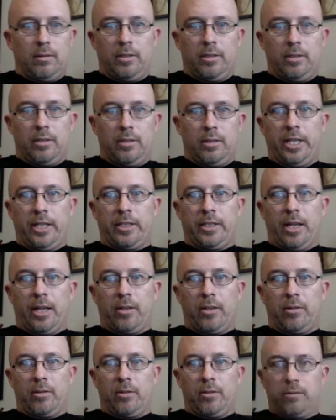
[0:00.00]
and take that
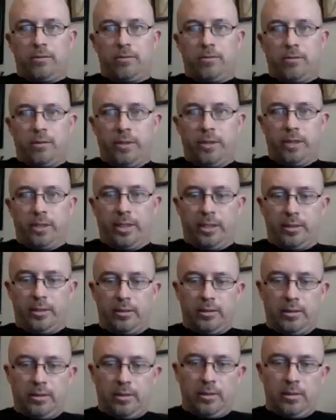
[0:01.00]
whole formula
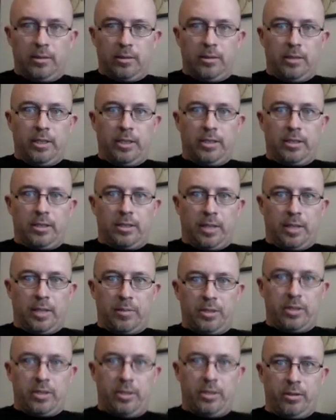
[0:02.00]
and
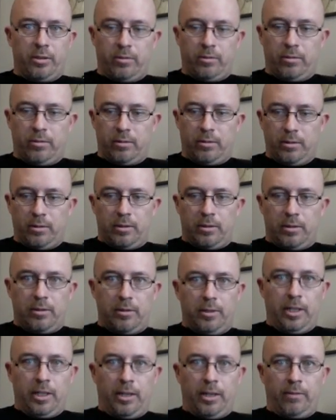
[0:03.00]
substitute
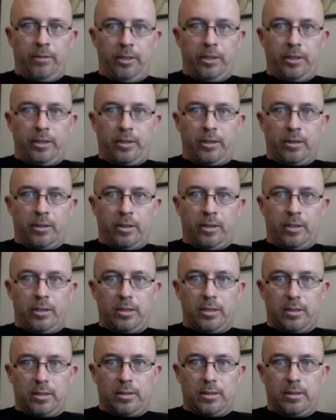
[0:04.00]
every
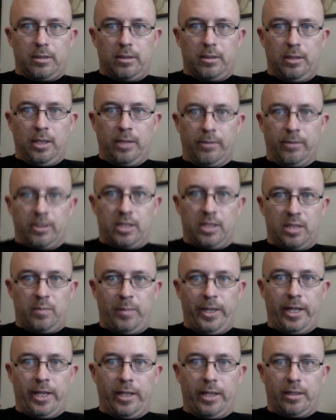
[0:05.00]
occurrence of a
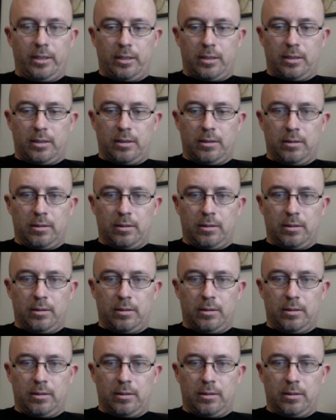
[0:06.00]
space